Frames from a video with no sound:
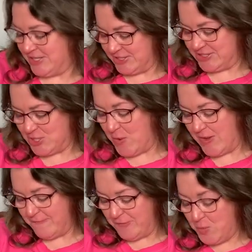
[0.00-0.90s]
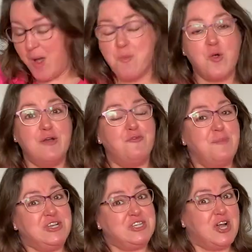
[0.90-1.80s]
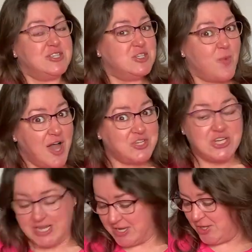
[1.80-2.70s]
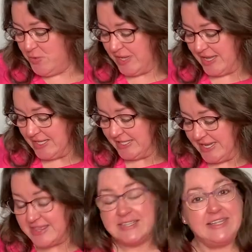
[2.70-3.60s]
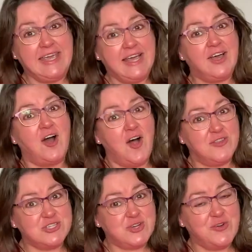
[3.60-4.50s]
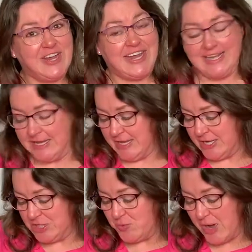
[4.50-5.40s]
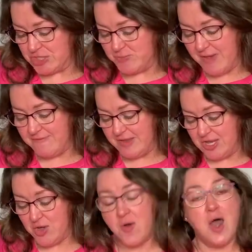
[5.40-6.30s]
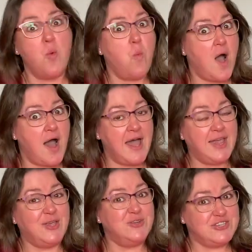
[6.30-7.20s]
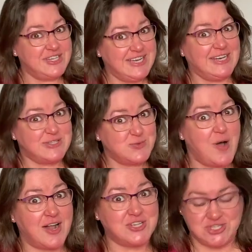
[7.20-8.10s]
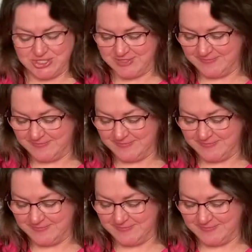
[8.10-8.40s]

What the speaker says: So if you want more information on swatching, you can click the link on the screen to watch my video on why you should knit a swatch.